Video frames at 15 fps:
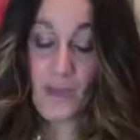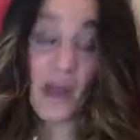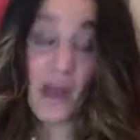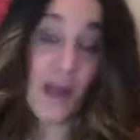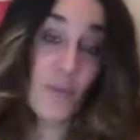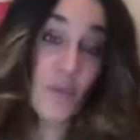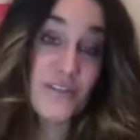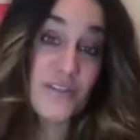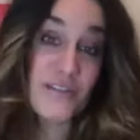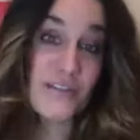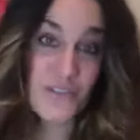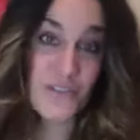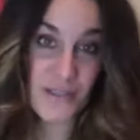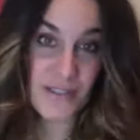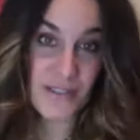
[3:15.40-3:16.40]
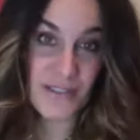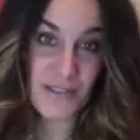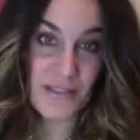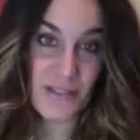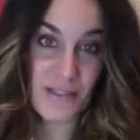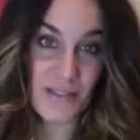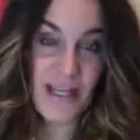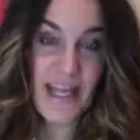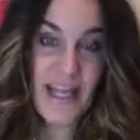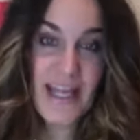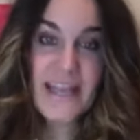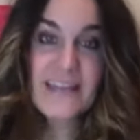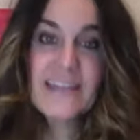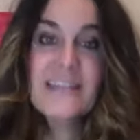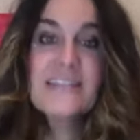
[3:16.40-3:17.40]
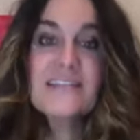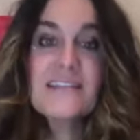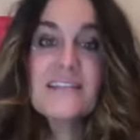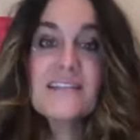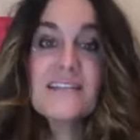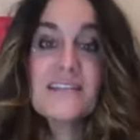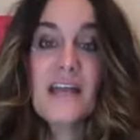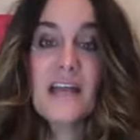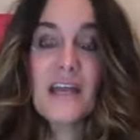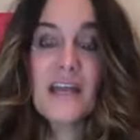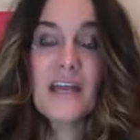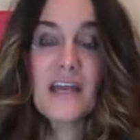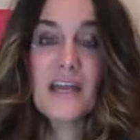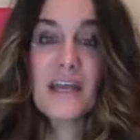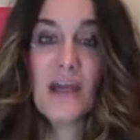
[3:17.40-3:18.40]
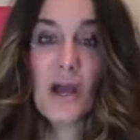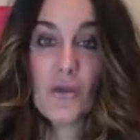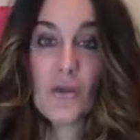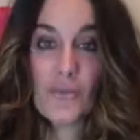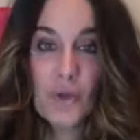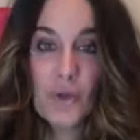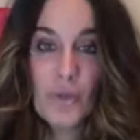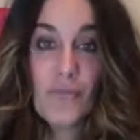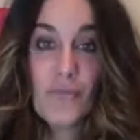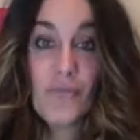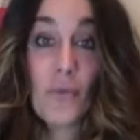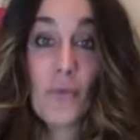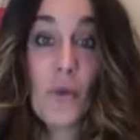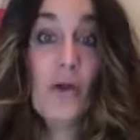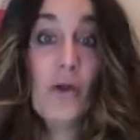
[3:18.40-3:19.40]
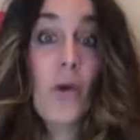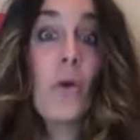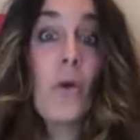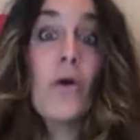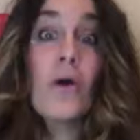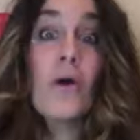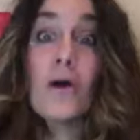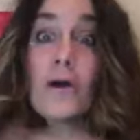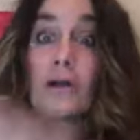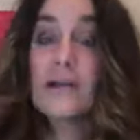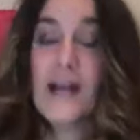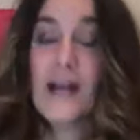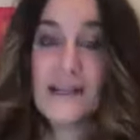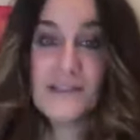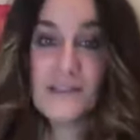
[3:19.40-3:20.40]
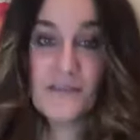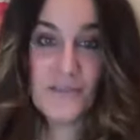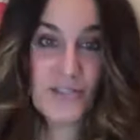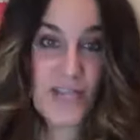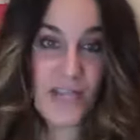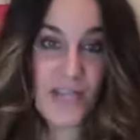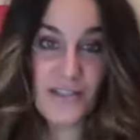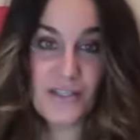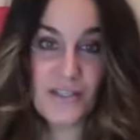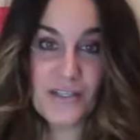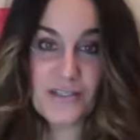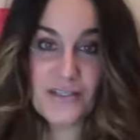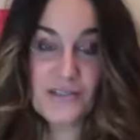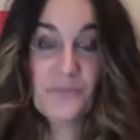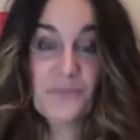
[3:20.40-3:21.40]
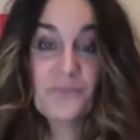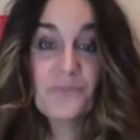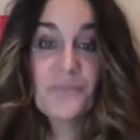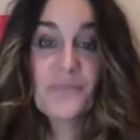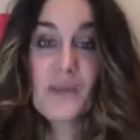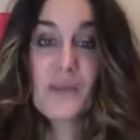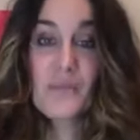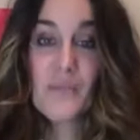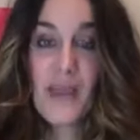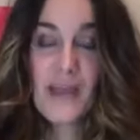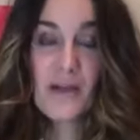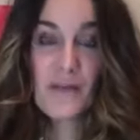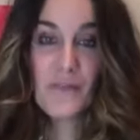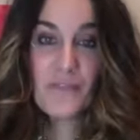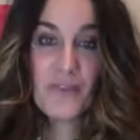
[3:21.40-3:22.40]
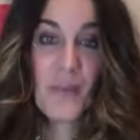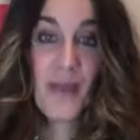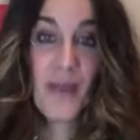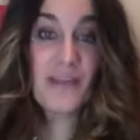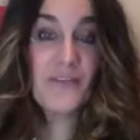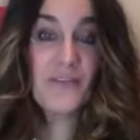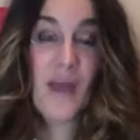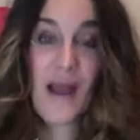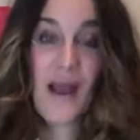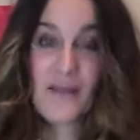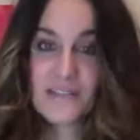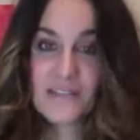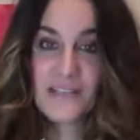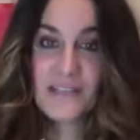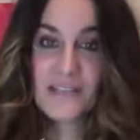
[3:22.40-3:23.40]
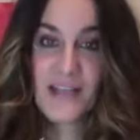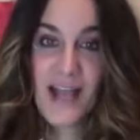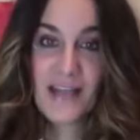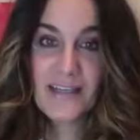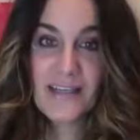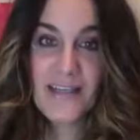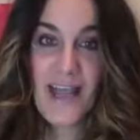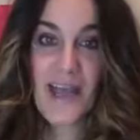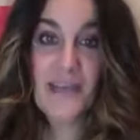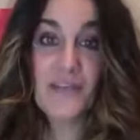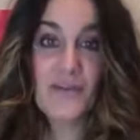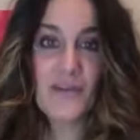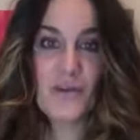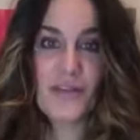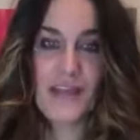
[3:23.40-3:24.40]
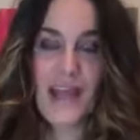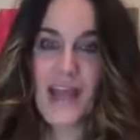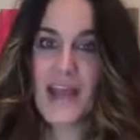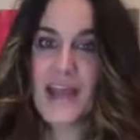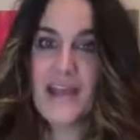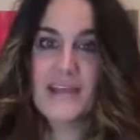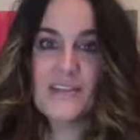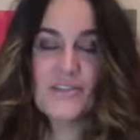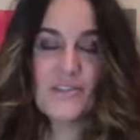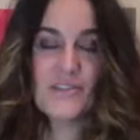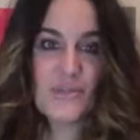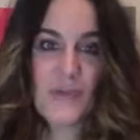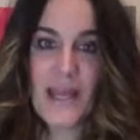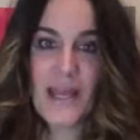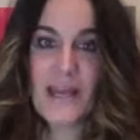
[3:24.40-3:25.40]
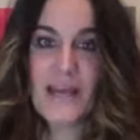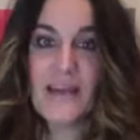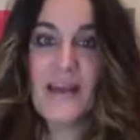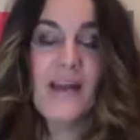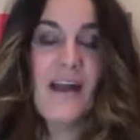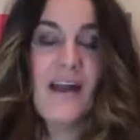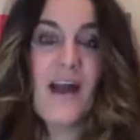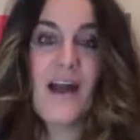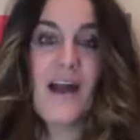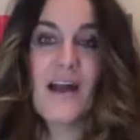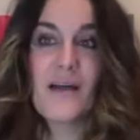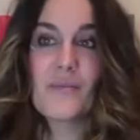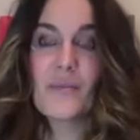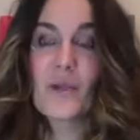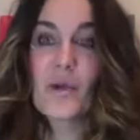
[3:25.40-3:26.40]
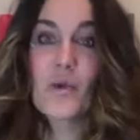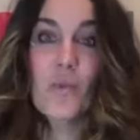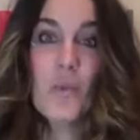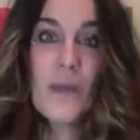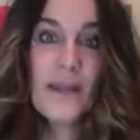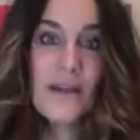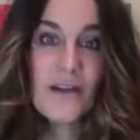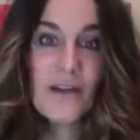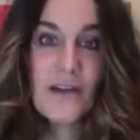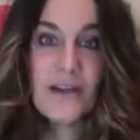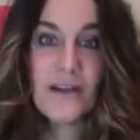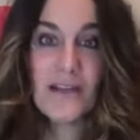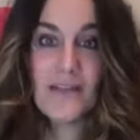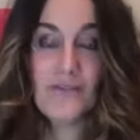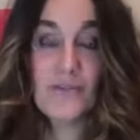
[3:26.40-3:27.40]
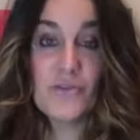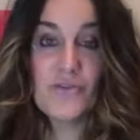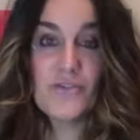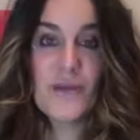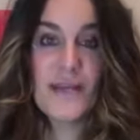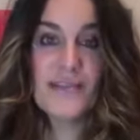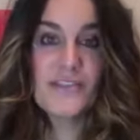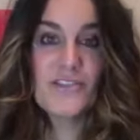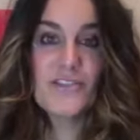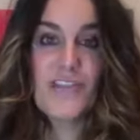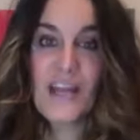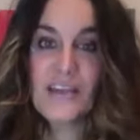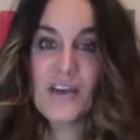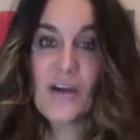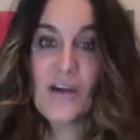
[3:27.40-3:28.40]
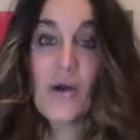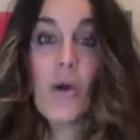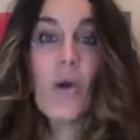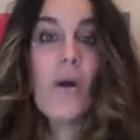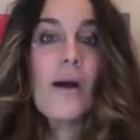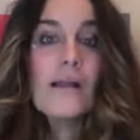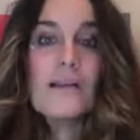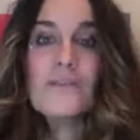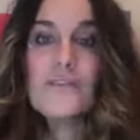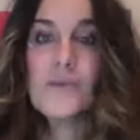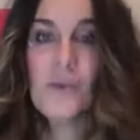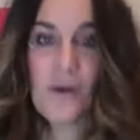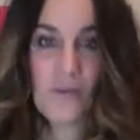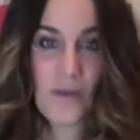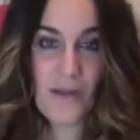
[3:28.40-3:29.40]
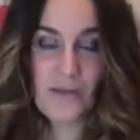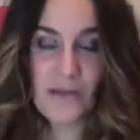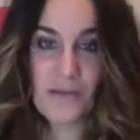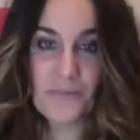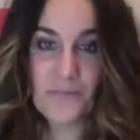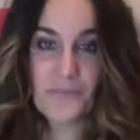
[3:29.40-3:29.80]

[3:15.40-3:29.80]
Or sister and sister. This is a group for all kinds of genders, male, female, if you haven't decided yet, if you're gay, straight, queer, if you're transgender, all of you are welcome.